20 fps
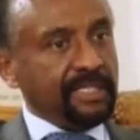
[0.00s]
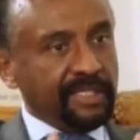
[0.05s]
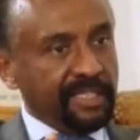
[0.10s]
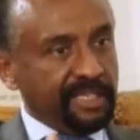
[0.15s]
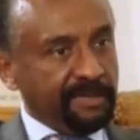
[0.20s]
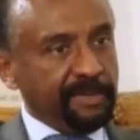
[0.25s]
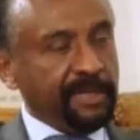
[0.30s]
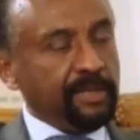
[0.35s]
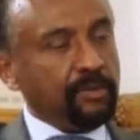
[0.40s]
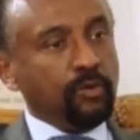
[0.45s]
They
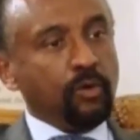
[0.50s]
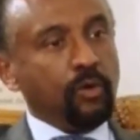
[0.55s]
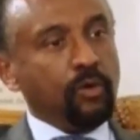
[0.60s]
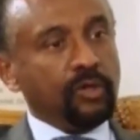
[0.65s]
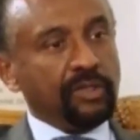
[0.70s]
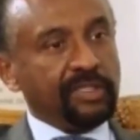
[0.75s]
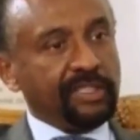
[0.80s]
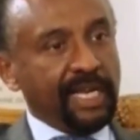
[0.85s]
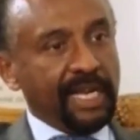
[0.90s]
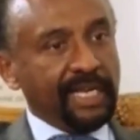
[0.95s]
speak to
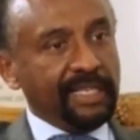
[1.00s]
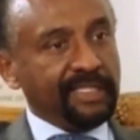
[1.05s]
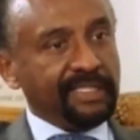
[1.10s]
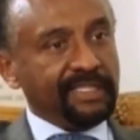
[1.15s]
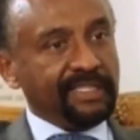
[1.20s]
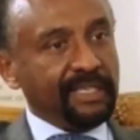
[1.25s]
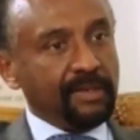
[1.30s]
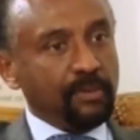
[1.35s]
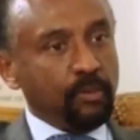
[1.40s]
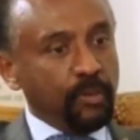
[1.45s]
all
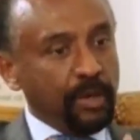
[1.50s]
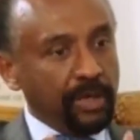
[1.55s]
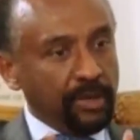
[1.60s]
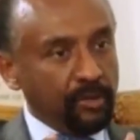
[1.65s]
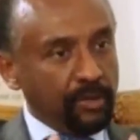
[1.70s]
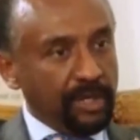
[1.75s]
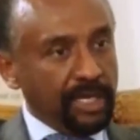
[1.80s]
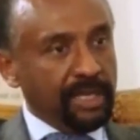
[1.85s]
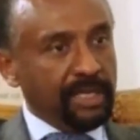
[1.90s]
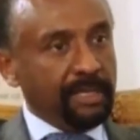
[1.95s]
sides, and where
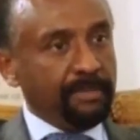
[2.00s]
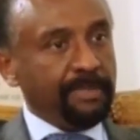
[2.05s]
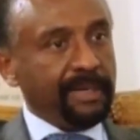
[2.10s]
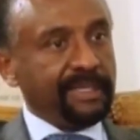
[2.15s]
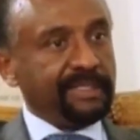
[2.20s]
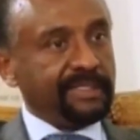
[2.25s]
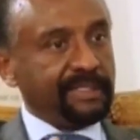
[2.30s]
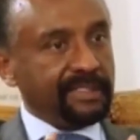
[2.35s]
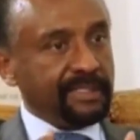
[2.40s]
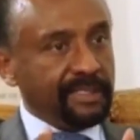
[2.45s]
you get the
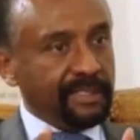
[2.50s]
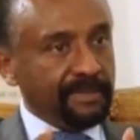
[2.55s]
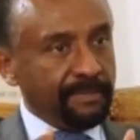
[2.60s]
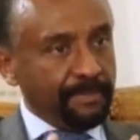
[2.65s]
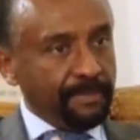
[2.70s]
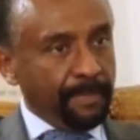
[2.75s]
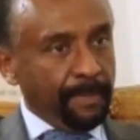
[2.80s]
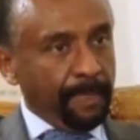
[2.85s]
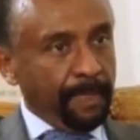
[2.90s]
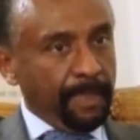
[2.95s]
best
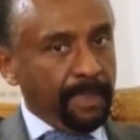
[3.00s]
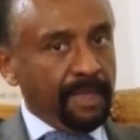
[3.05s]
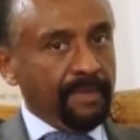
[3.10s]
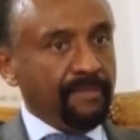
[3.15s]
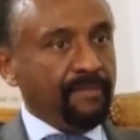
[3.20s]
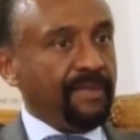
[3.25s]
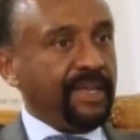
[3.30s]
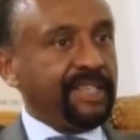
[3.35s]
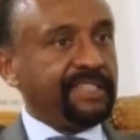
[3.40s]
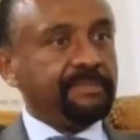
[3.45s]

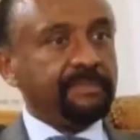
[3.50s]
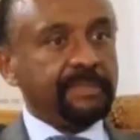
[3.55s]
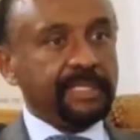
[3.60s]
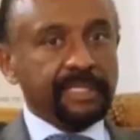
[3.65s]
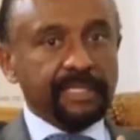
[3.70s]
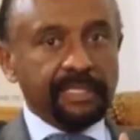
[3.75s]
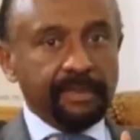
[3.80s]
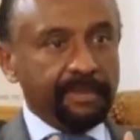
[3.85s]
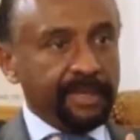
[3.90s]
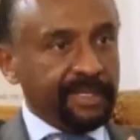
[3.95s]

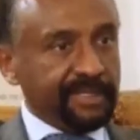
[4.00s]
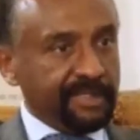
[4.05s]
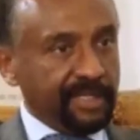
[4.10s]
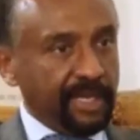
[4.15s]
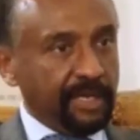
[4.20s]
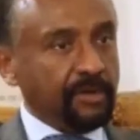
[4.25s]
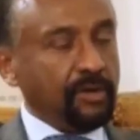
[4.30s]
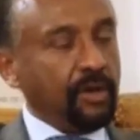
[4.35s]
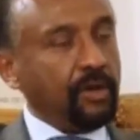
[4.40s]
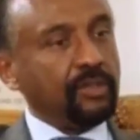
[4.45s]
investment, the best
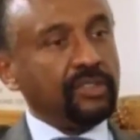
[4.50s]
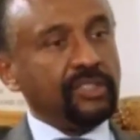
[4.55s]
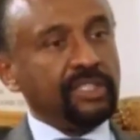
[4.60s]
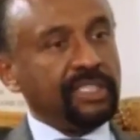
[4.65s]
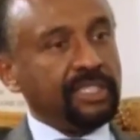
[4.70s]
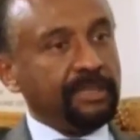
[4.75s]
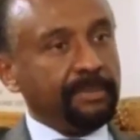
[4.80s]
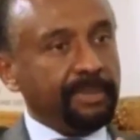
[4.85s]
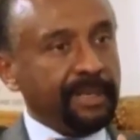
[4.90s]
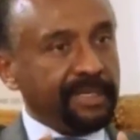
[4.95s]
technology,
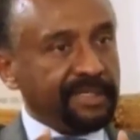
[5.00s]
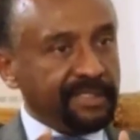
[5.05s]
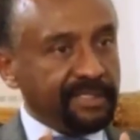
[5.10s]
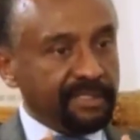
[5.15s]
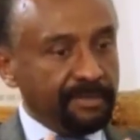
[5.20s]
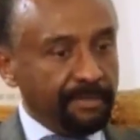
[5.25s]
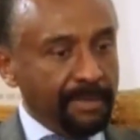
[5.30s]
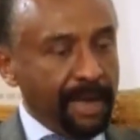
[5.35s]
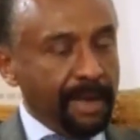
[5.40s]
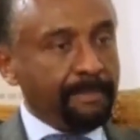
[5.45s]
the
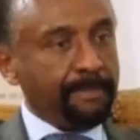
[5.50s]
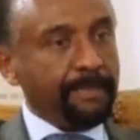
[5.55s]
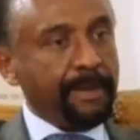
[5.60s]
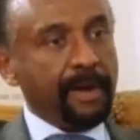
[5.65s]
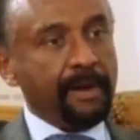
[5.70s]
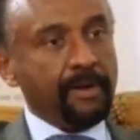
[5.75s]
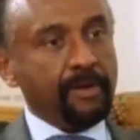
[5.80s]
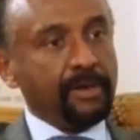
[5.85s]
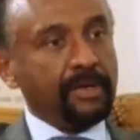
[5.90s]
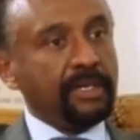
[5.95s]
best
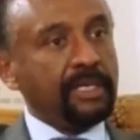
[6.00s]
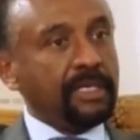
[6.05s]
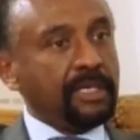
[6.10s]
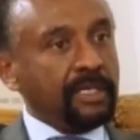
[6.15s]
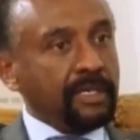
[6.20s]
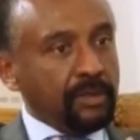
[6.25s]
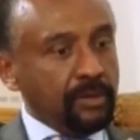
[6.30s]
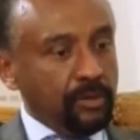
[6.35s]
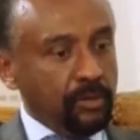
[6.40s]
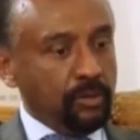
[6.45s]
manpower,
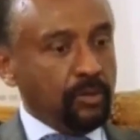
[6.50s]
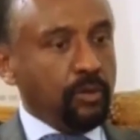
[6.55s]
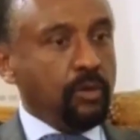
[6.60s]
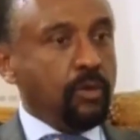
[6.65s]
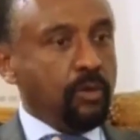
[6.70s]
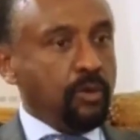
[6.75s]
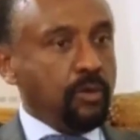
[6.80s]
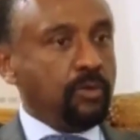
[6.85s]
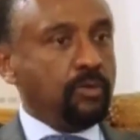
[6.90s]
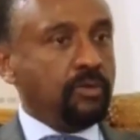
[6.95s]
you
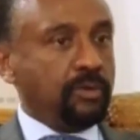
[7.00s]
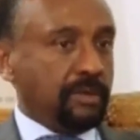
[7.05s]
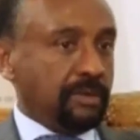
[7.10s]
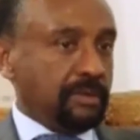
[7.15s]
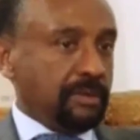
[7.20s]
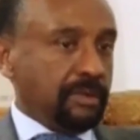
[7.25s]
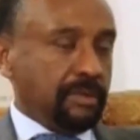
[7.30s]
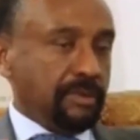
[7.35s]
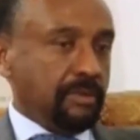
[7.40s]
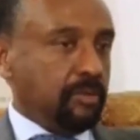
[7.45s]
go,
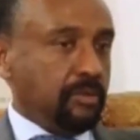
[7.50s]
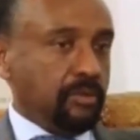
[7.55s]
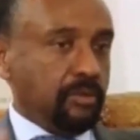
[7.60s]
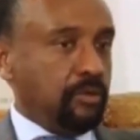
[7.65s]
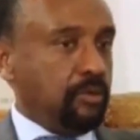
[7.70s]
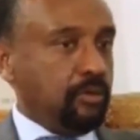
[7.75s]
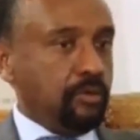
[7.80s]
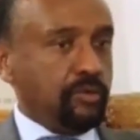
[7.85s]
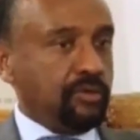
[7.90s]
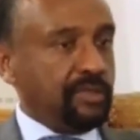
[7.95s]
you
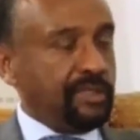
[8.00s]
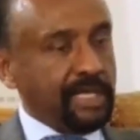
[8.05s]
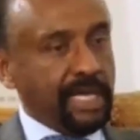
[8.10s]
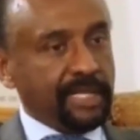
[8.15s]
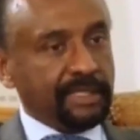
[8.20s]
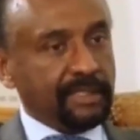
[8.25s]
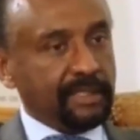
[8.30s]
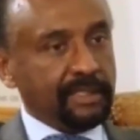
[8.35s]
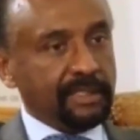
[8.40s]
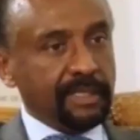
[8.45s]
use
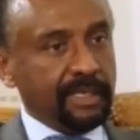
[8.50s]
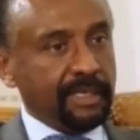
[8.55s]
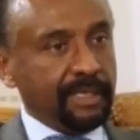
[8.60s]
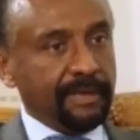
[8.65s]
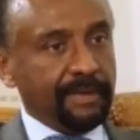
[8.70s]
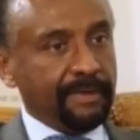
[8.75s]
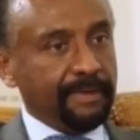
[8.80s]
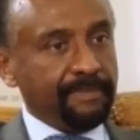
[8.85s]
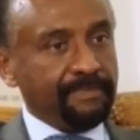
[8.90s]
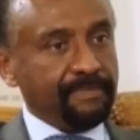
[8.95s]

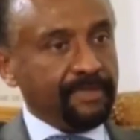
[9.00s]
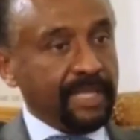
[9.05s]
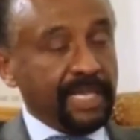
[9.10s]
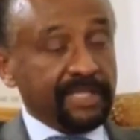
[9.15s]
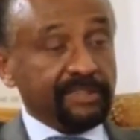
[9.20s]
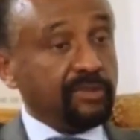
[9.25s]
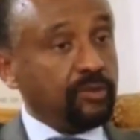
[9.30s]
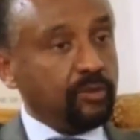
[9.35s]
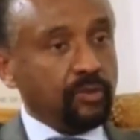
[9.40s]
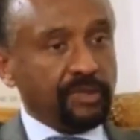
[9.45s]
that
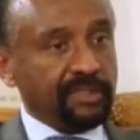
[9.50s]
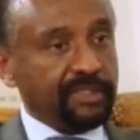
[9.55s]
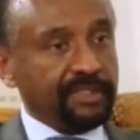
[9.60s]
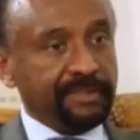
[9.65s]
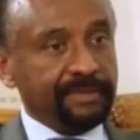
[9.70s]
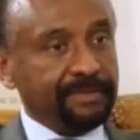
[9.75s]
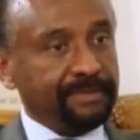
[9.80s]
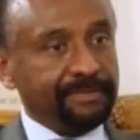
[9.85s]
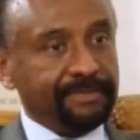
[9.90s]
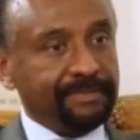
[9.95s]
that source.